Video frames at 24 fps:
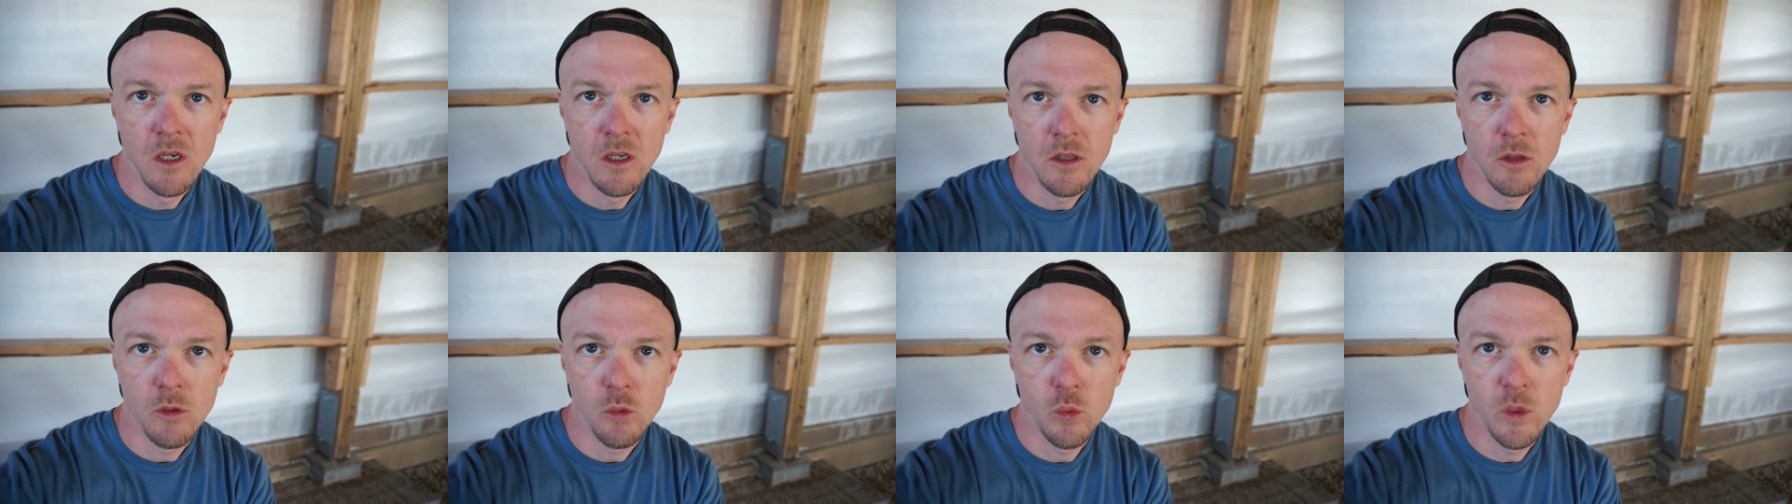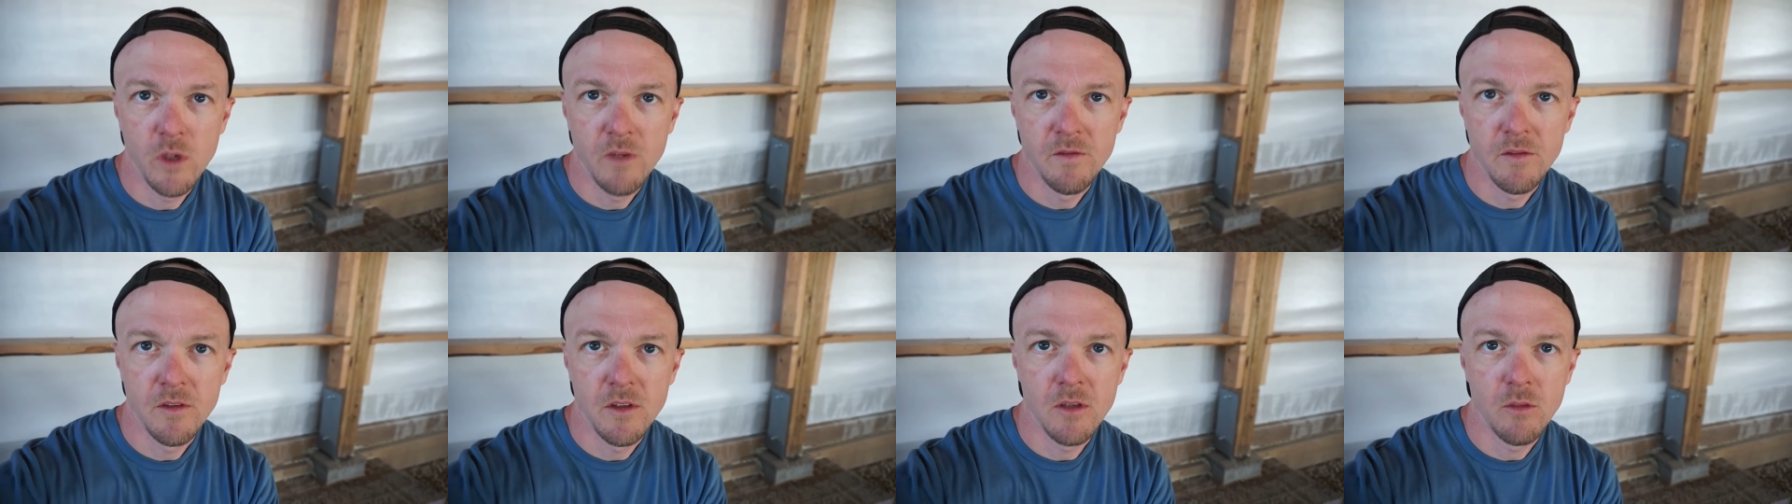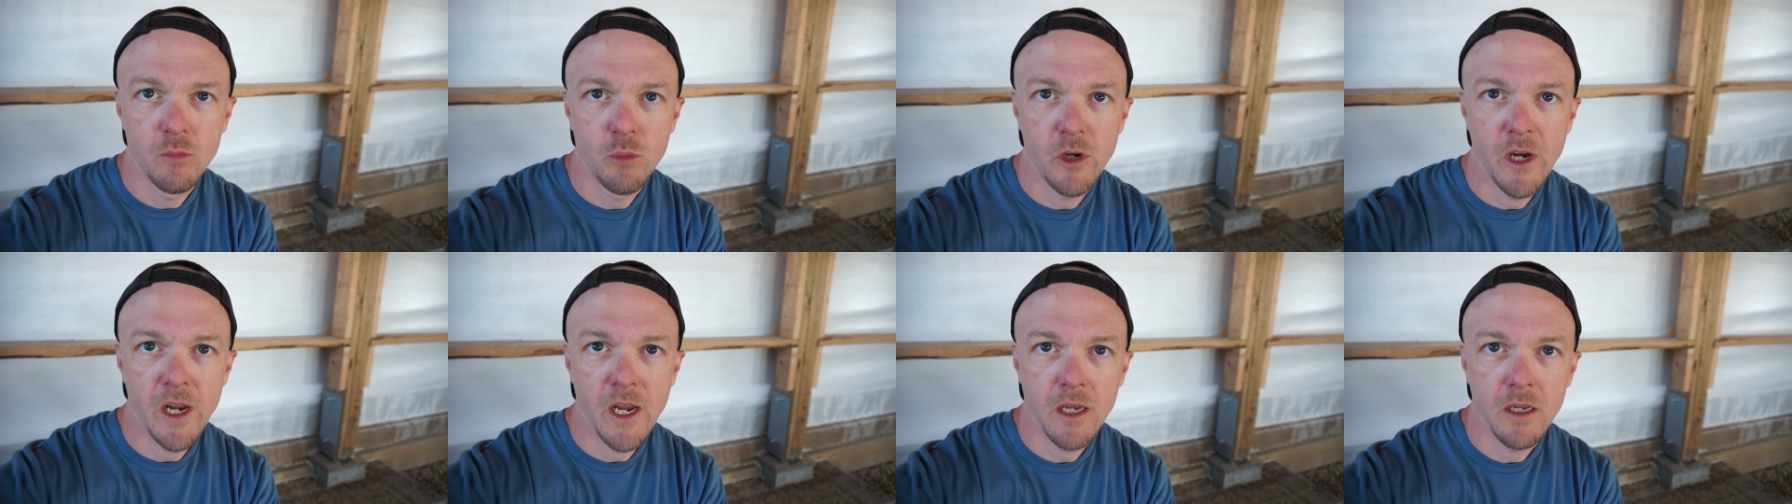The width of the
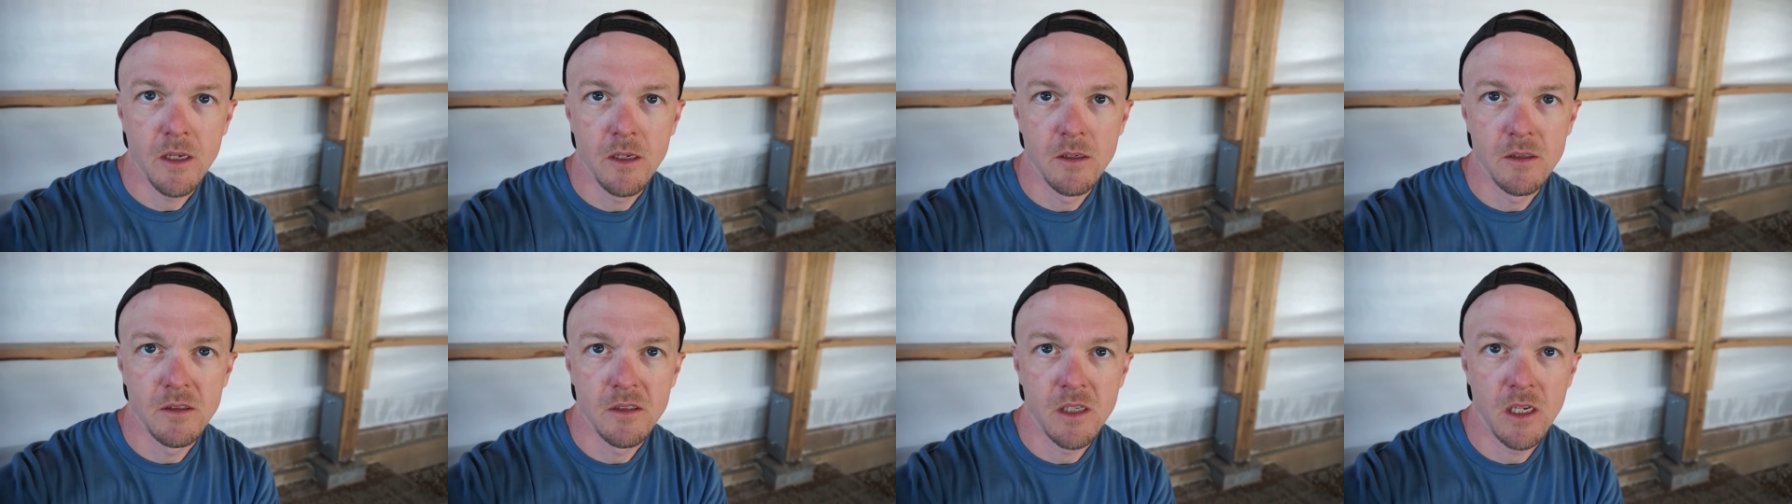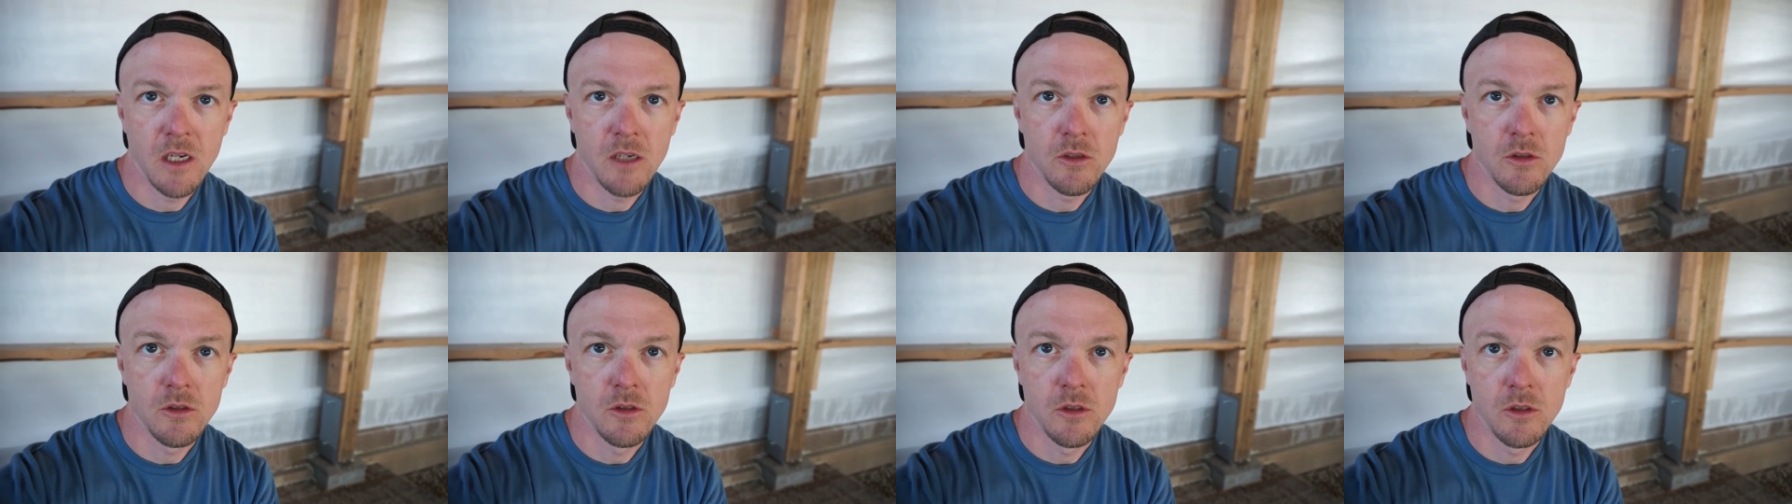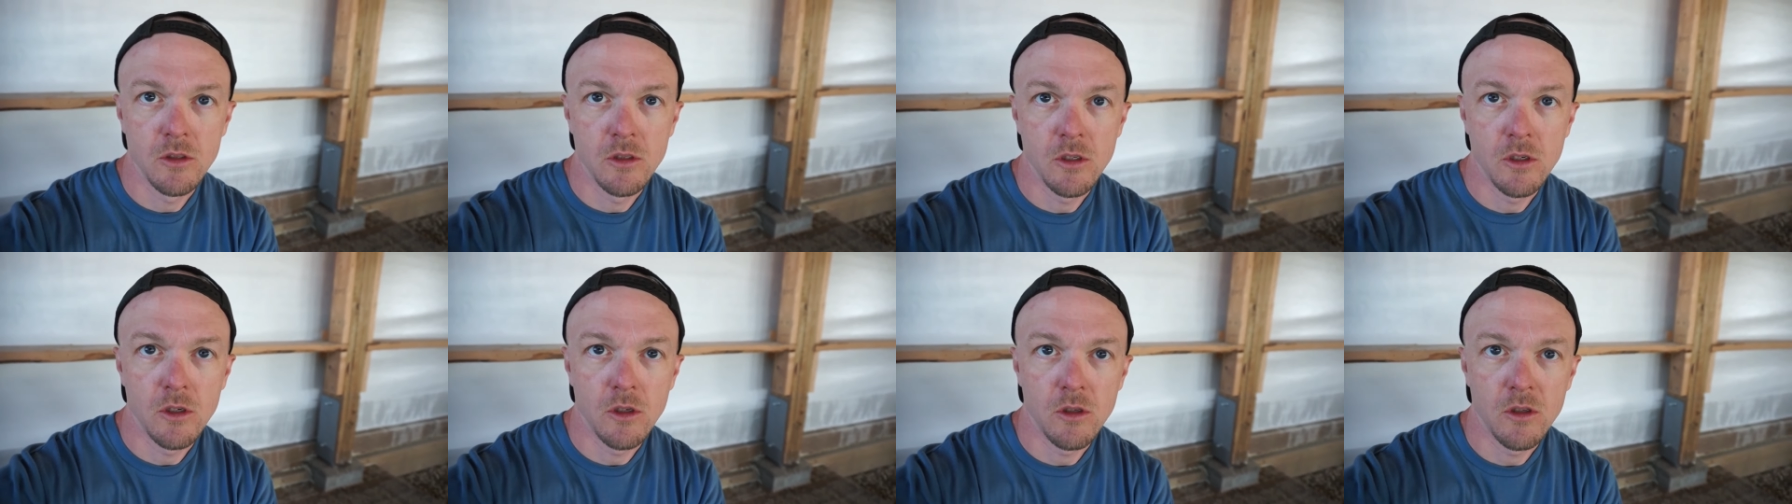bracket is actually a
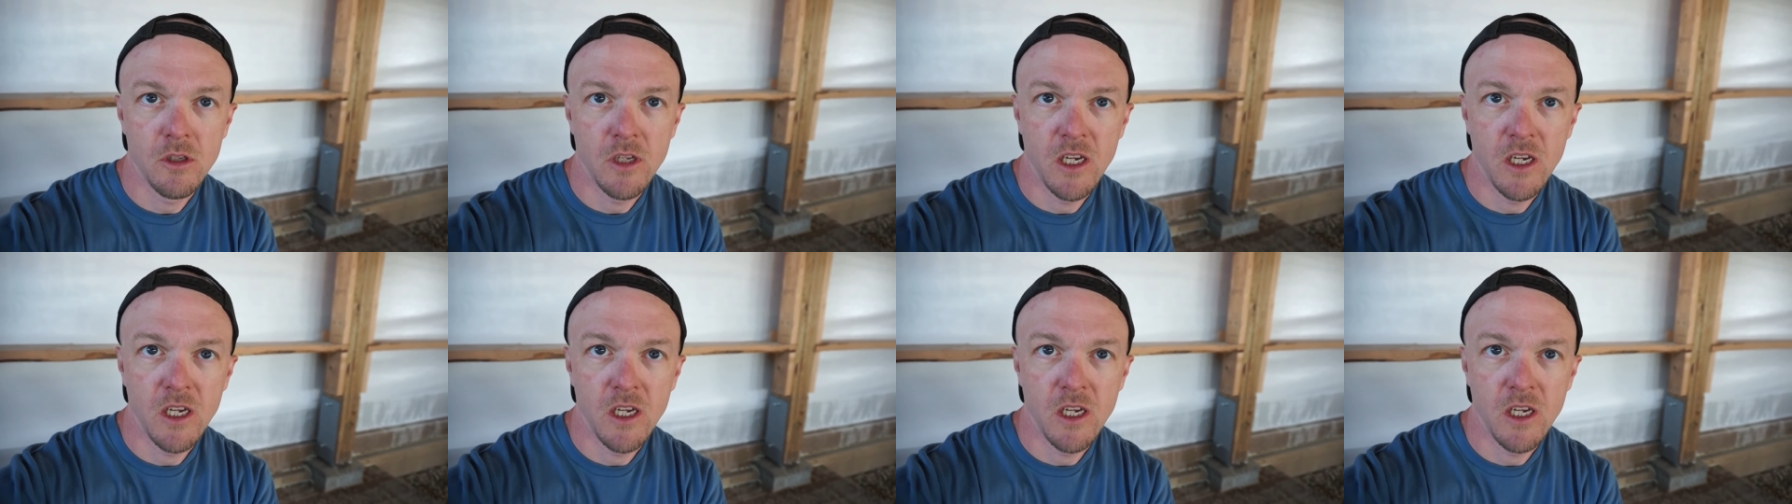little